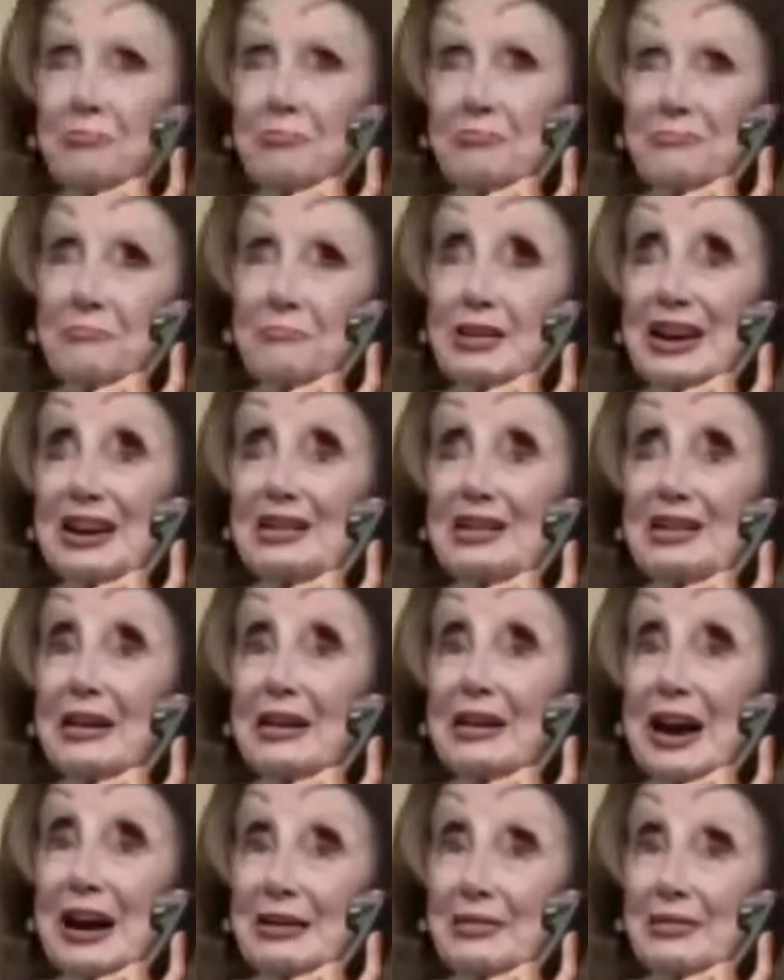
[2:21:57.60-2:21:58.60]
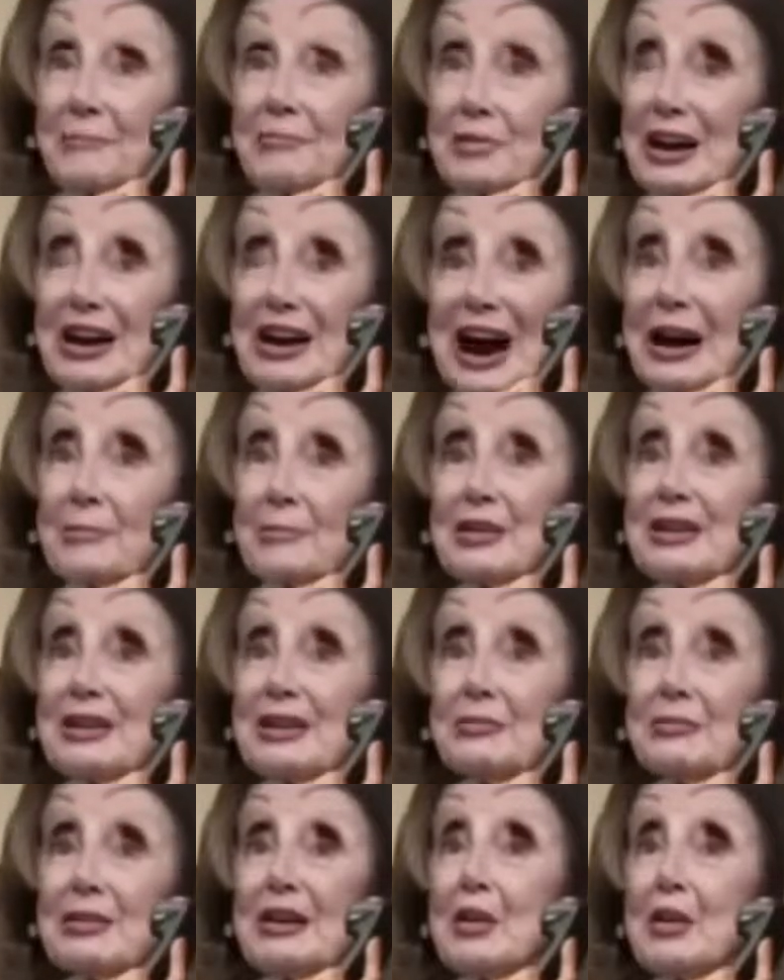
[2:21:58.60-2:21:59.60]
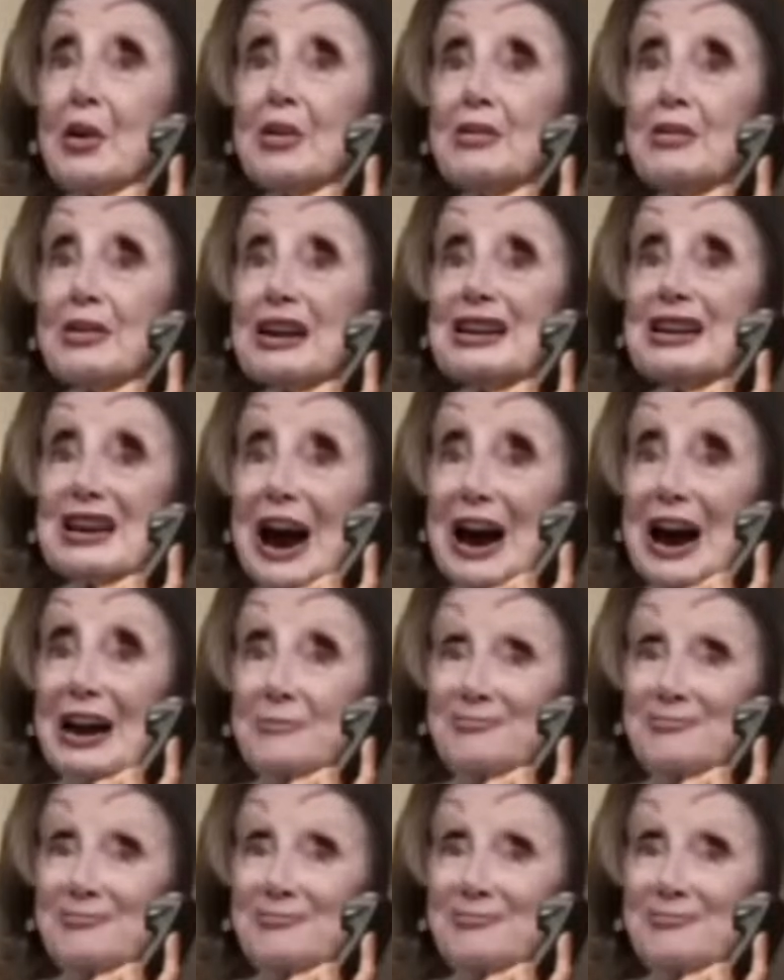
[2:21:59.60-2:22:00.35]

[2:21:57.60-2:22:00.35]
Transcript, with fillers: I just pooped my pants! So embarrassed.